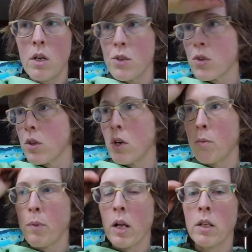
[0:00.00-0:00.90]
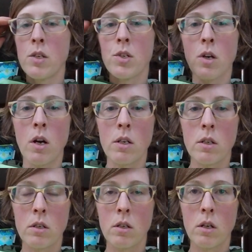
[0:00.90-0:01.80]
so that her belly's not
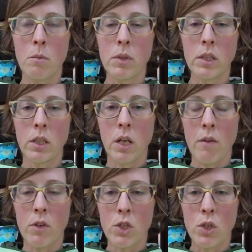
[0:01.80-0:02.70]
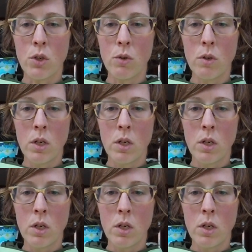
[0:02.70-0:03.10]
completely covered too.